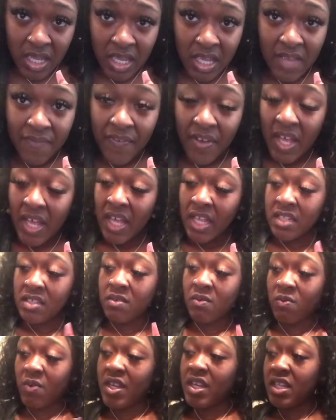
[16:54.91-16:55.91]
if I had
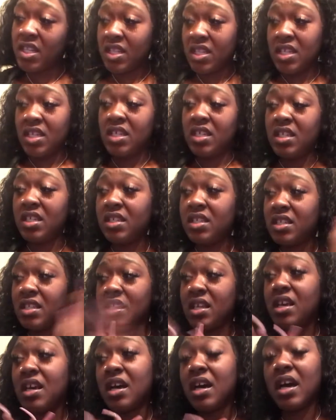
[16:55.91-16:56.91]
to rate these
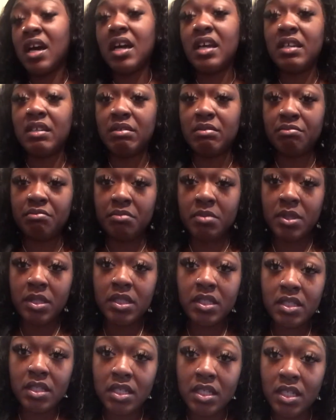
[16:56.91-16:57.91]
items
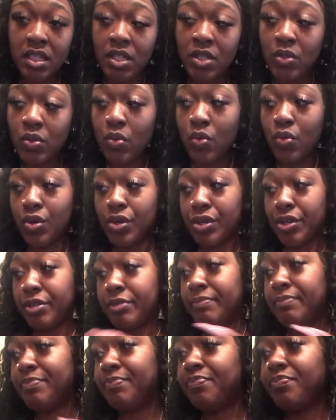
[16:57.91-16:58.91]
in order,
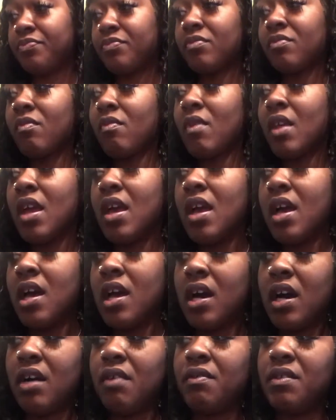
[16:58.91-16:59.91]

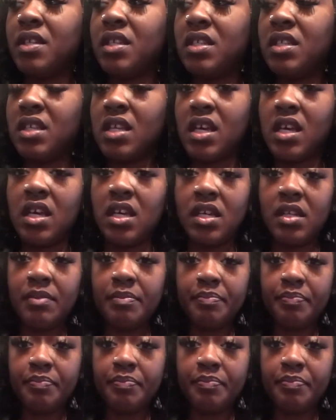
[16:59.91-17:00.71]
I would say